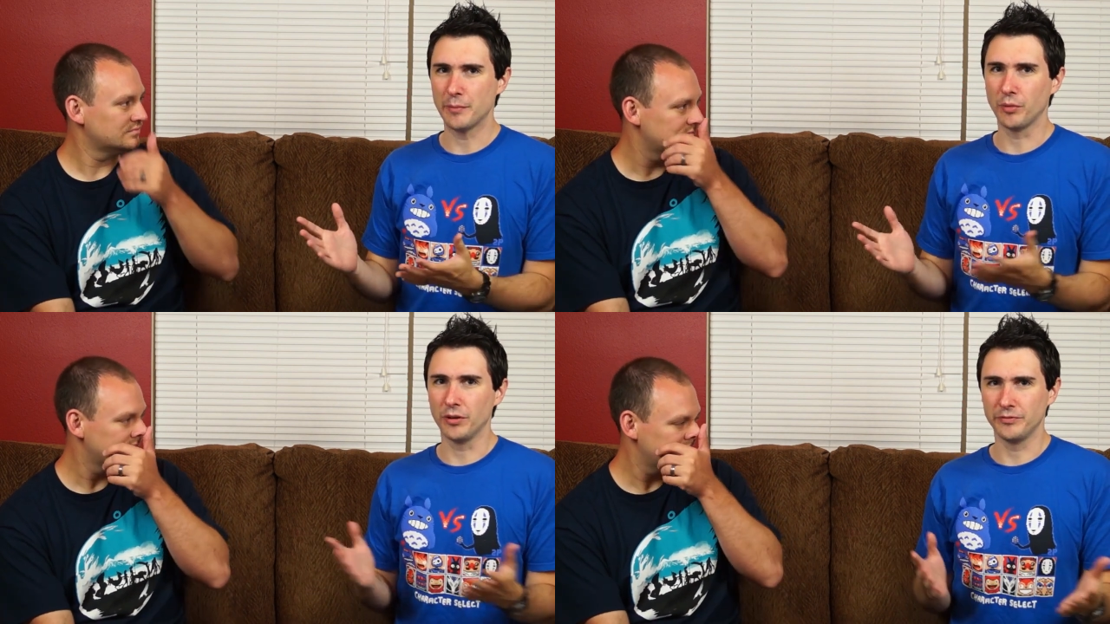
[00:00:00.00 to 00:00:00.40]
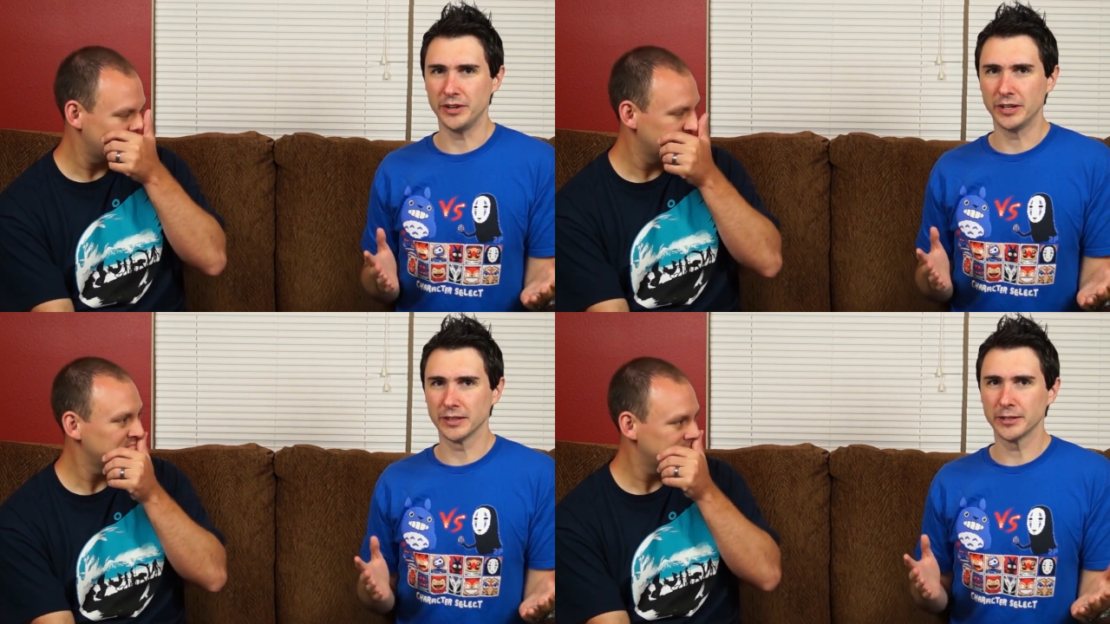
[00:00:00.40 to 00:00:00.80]
Speaker 1: amber and
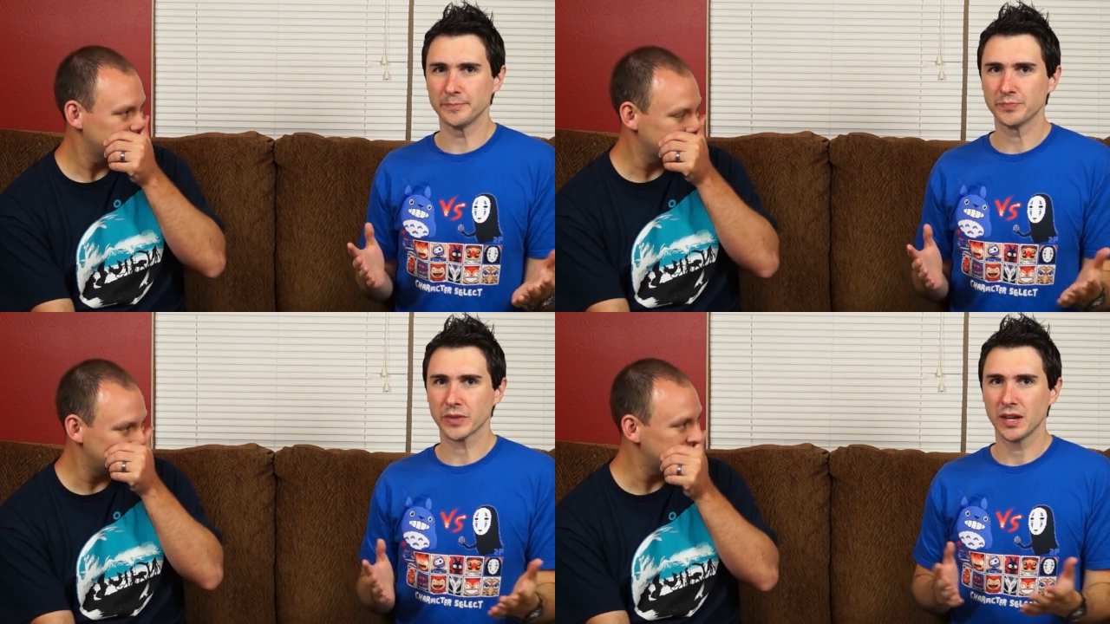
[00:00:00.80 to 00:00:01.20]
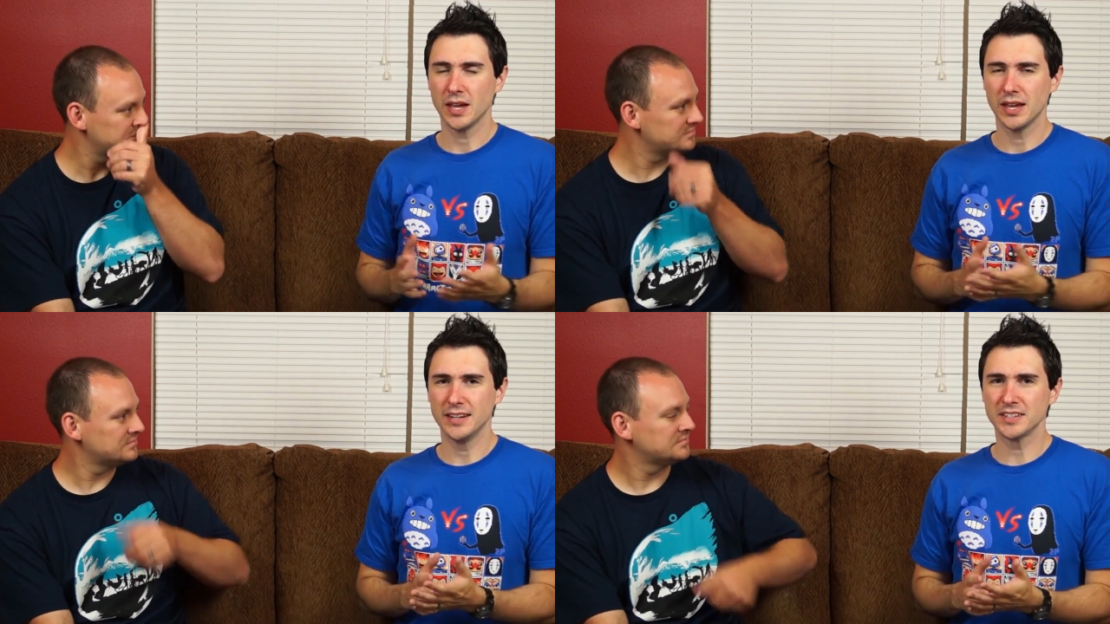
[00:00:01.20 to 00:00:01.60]
vanilla.
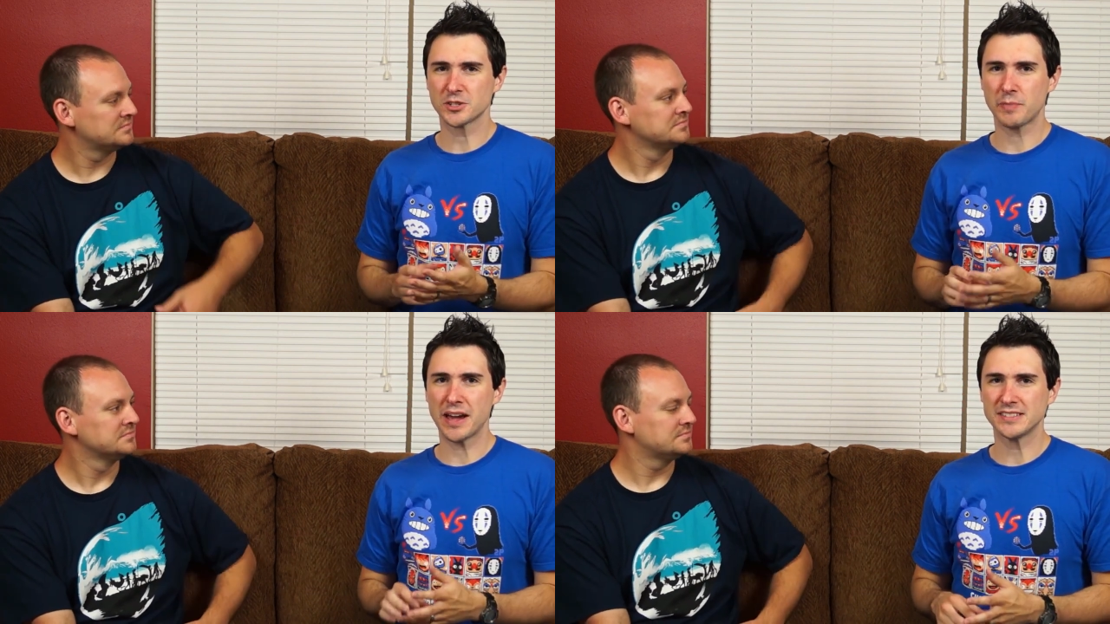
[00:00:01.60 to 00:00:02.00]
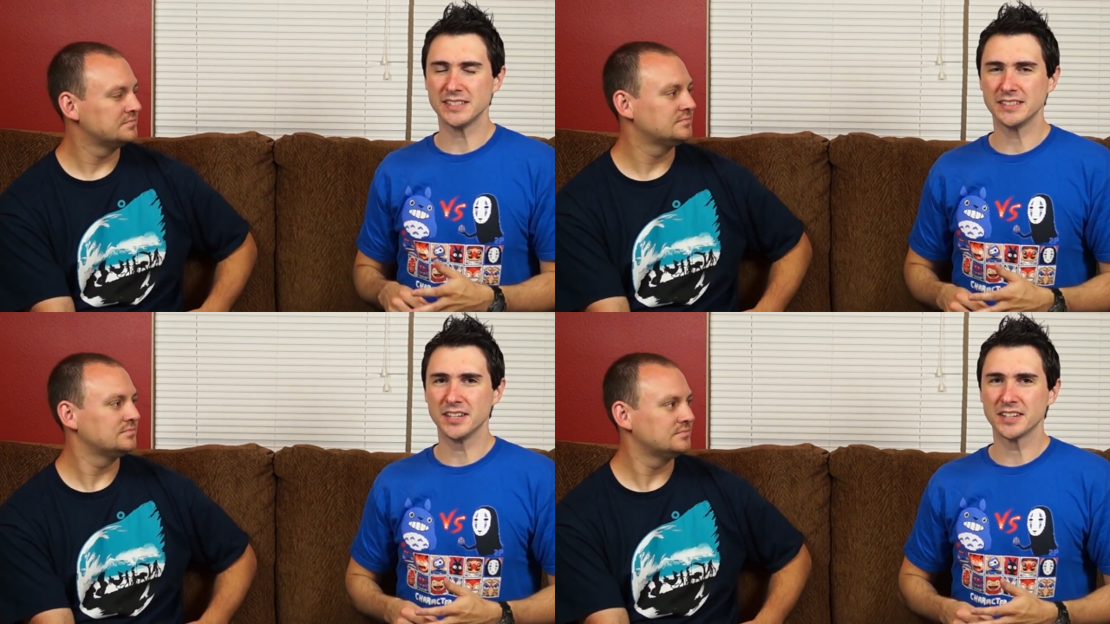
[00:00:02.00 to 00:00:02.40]
It is spicy. It